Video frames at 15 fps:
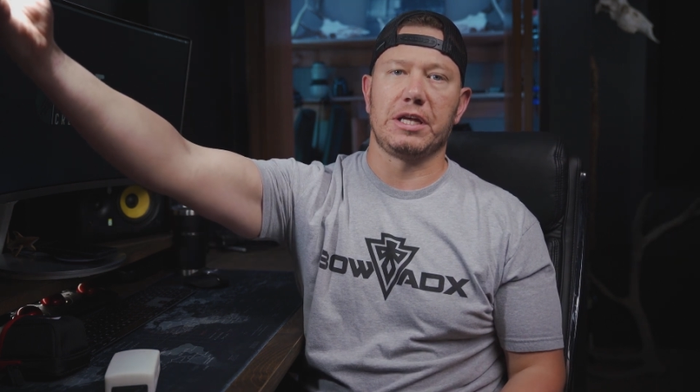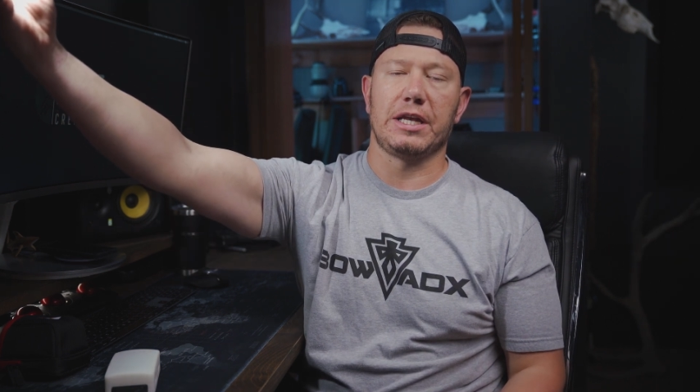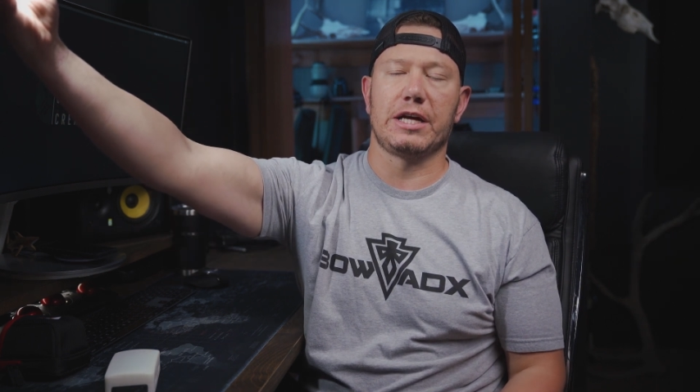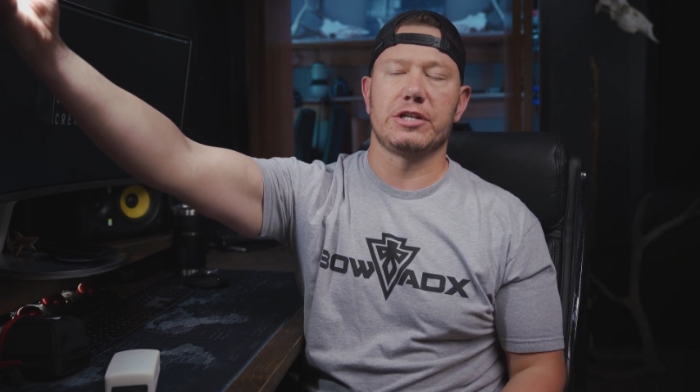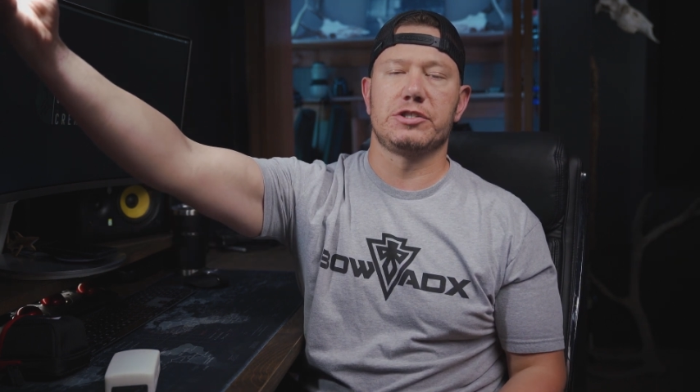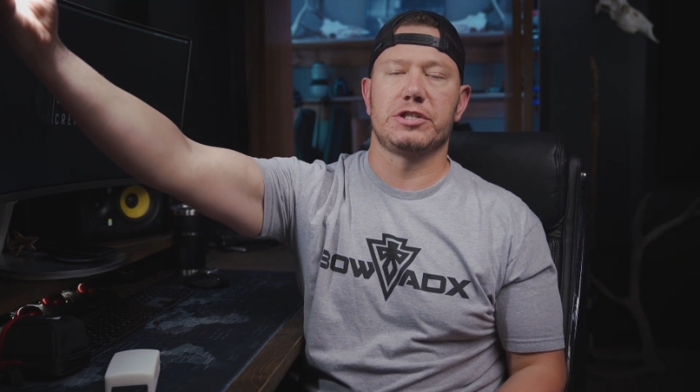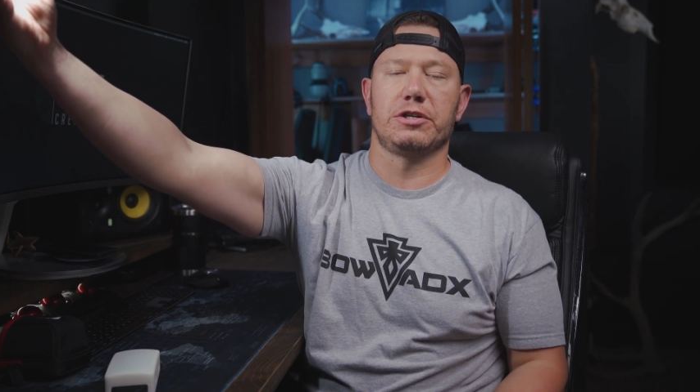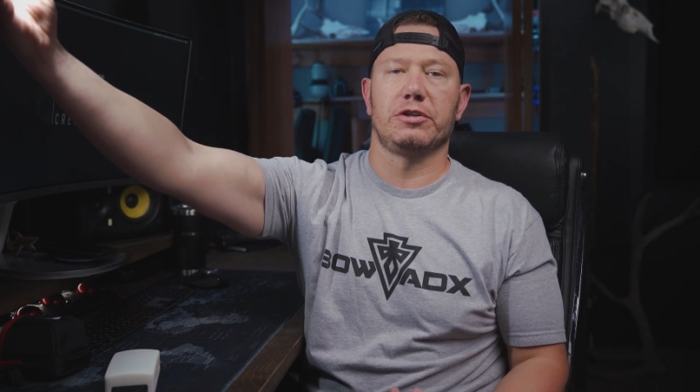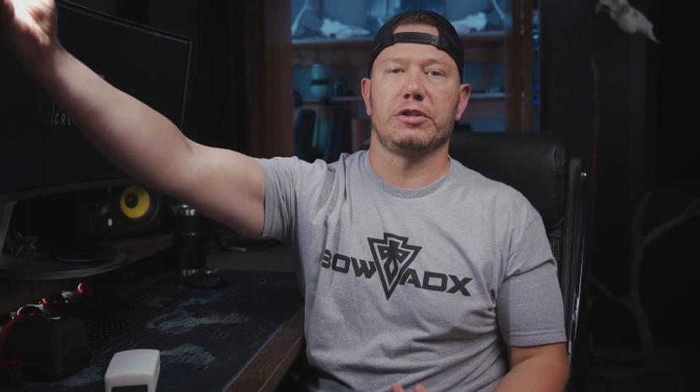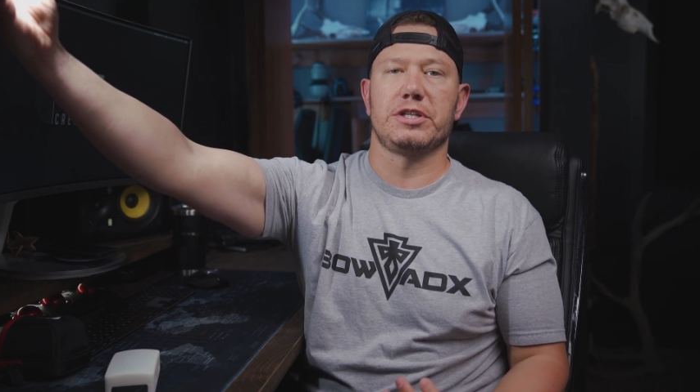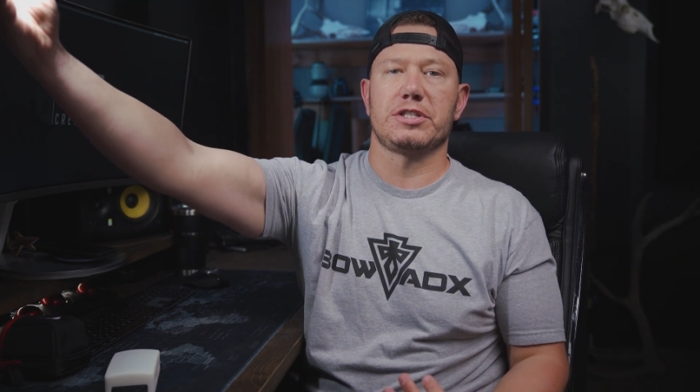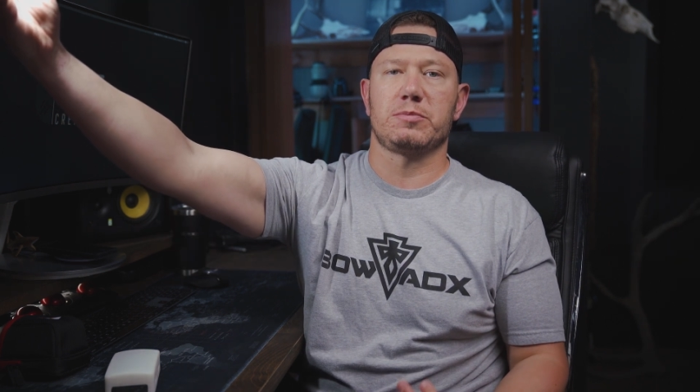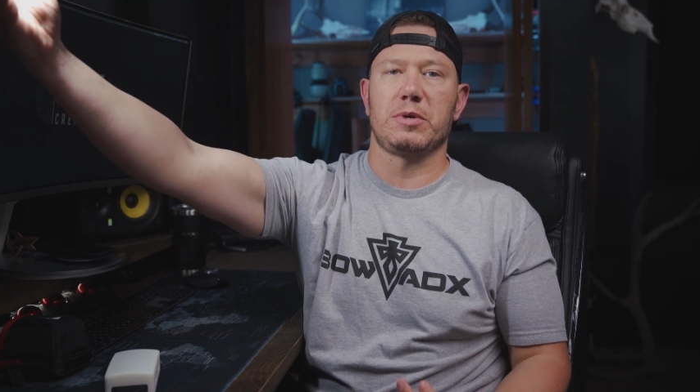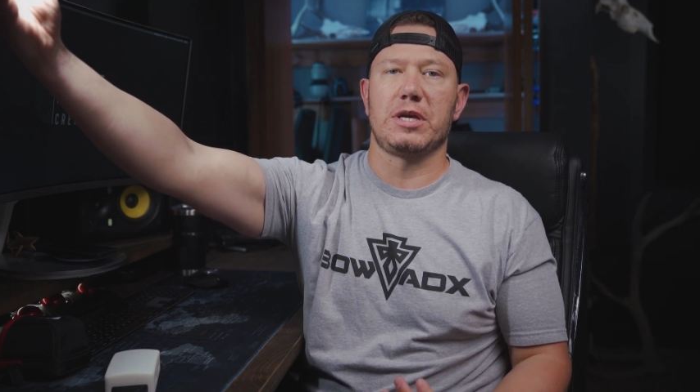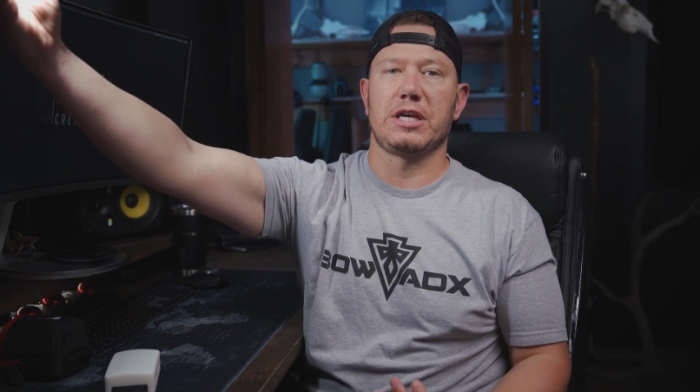Now,
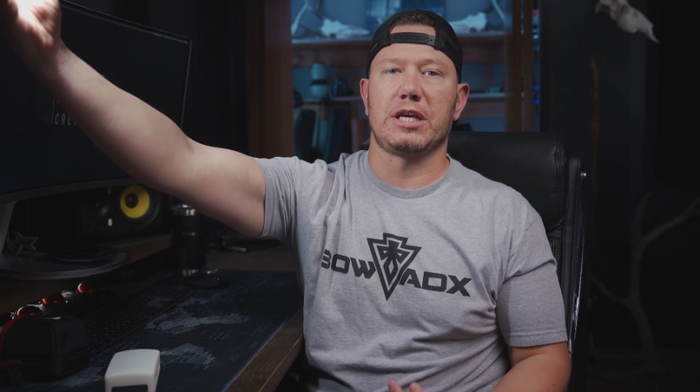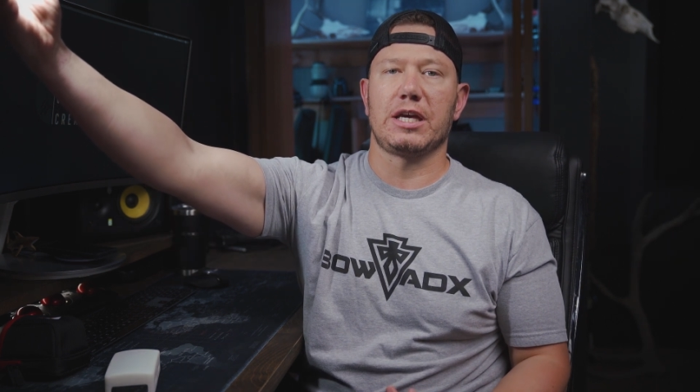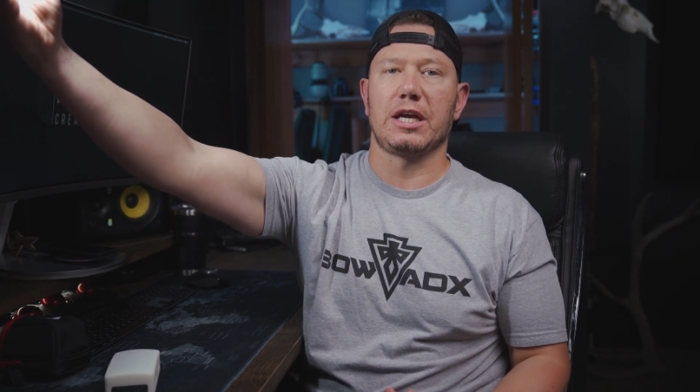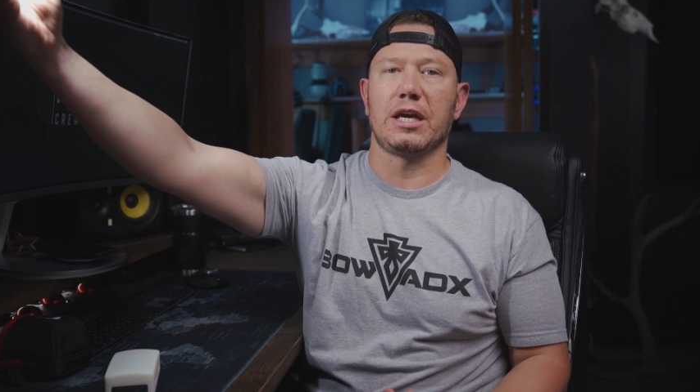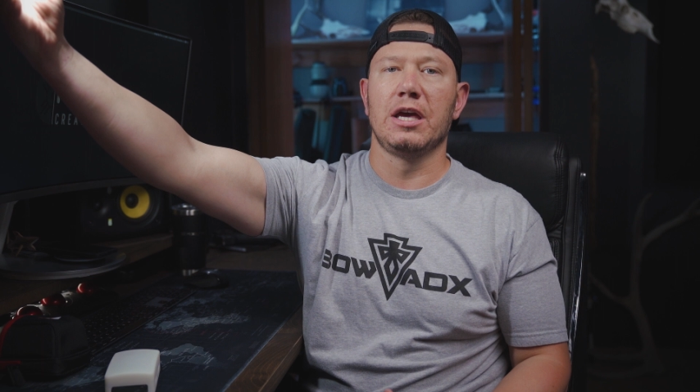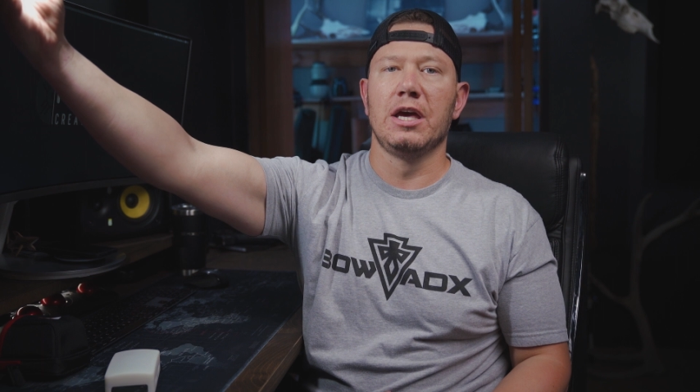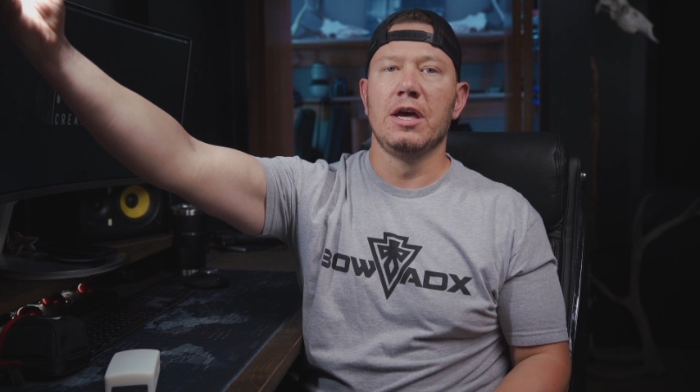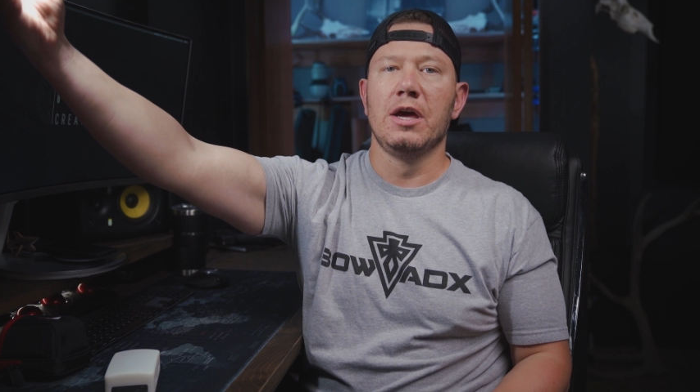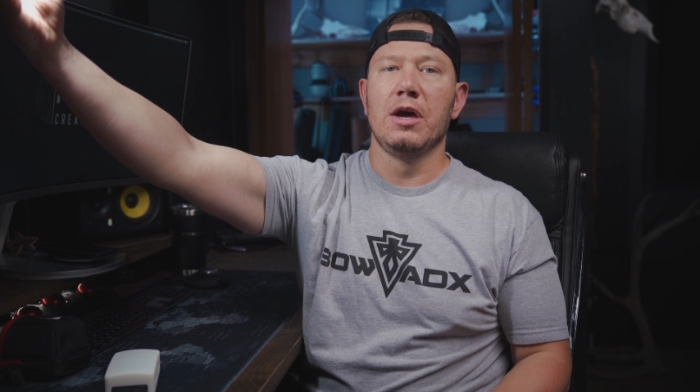generally speaking,